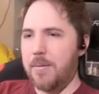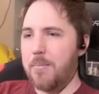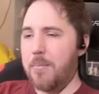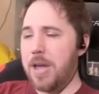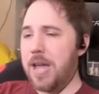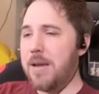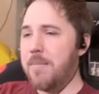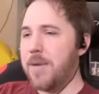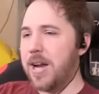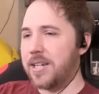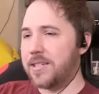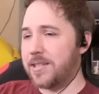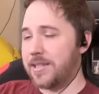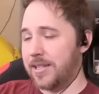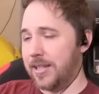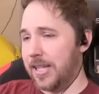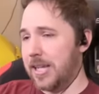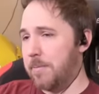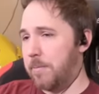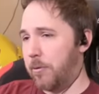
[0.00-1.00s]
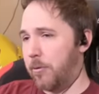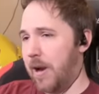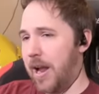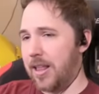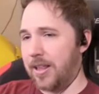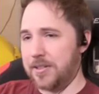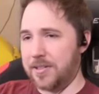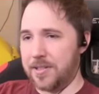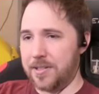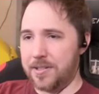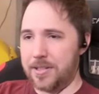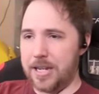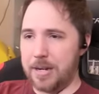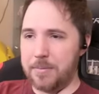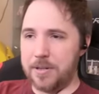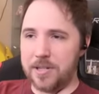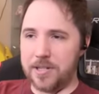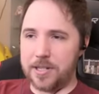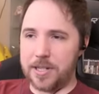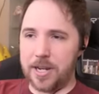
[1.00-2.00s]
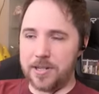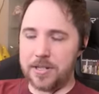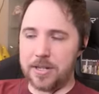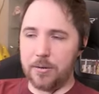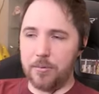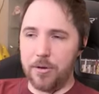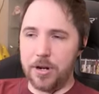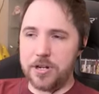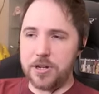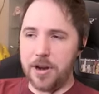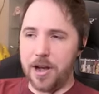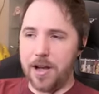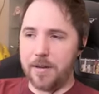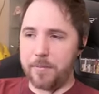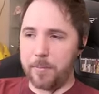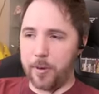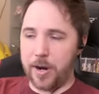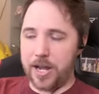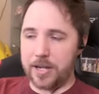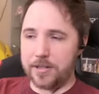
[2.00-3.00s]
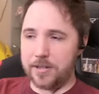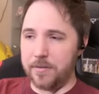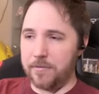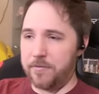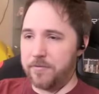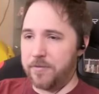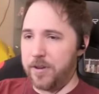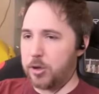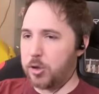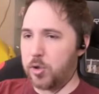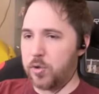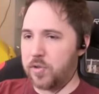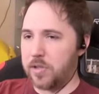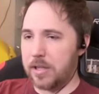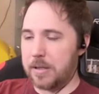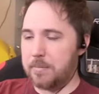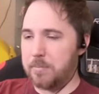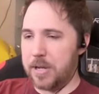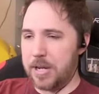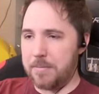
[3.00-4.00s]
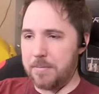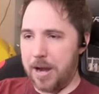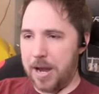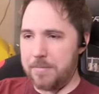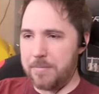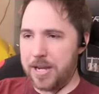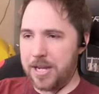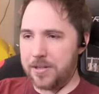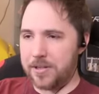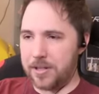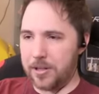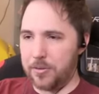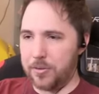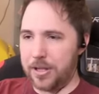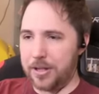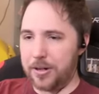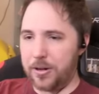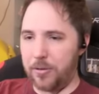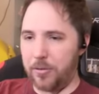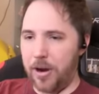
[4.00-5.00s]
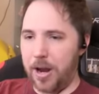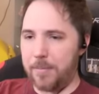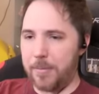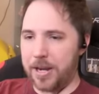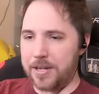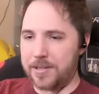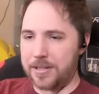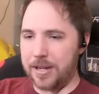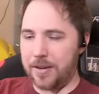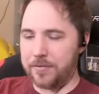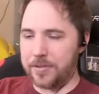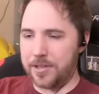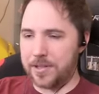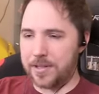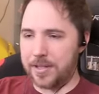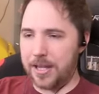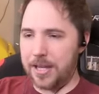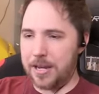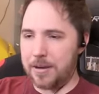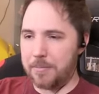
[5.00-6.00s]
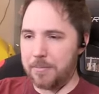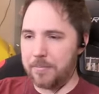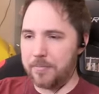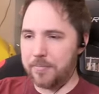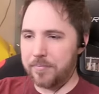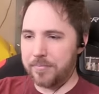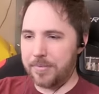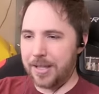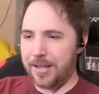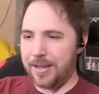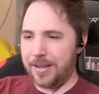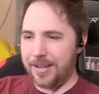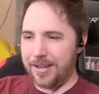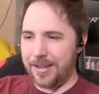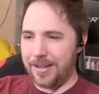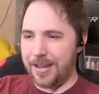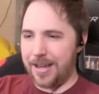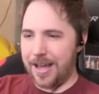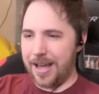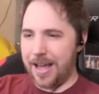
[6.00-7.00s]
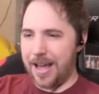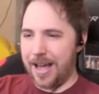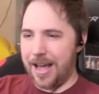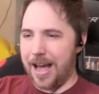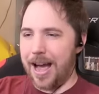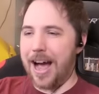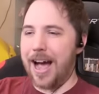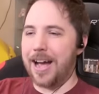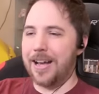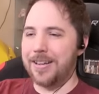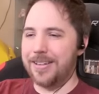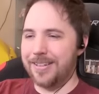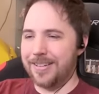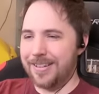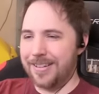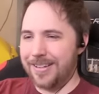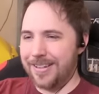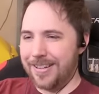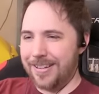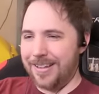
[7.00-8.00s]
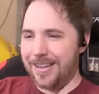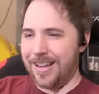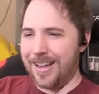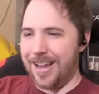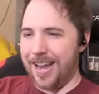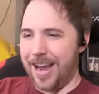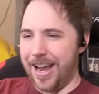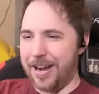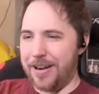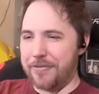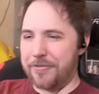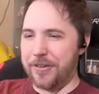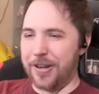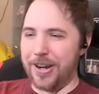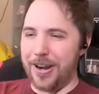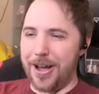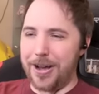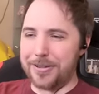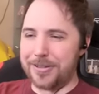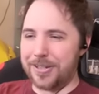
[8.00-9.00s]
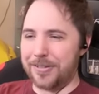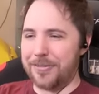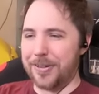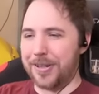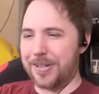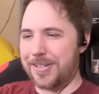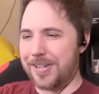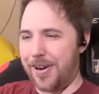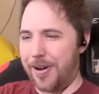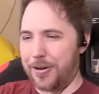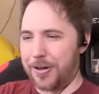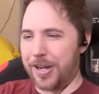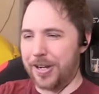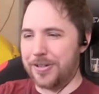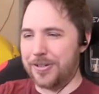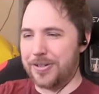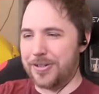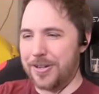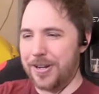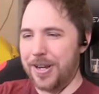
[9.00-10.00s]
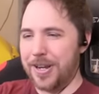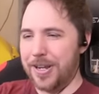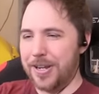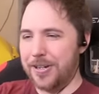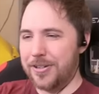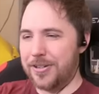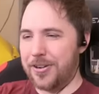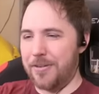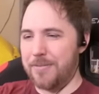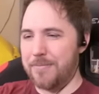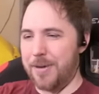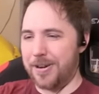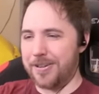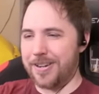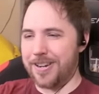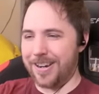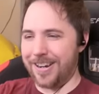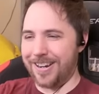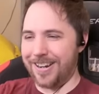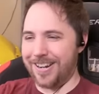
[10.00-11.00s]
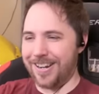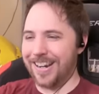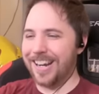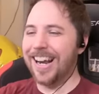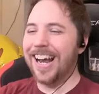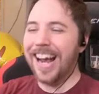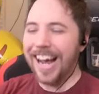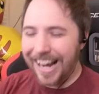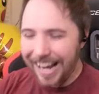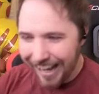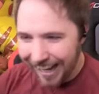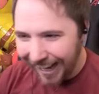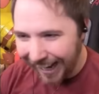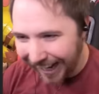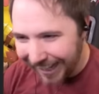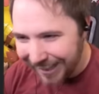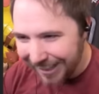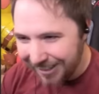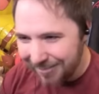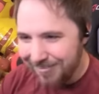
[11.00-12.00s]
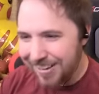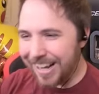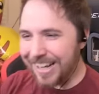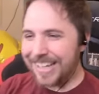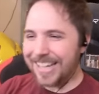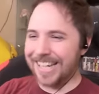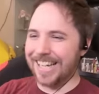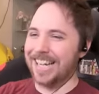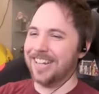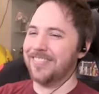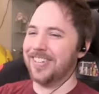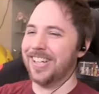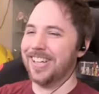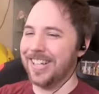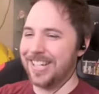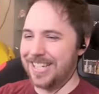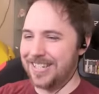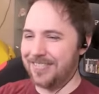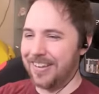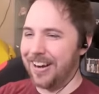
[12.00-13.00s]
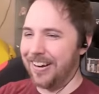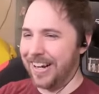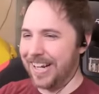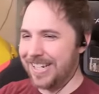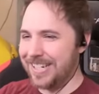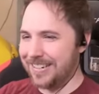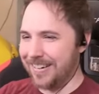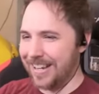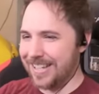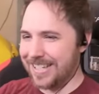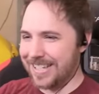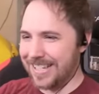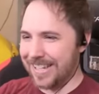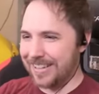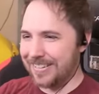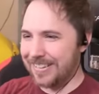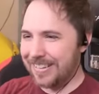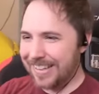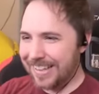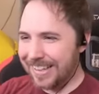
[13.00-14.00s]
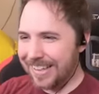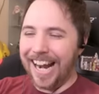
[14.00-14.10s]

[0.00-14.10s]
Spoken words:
Me, my sleep paralysis demon, discussing which off-brand to viciously beat my meat to, then cry myself to sleep. Ah. And a philosopher talking to monkey. The monkey even looks very dressed up.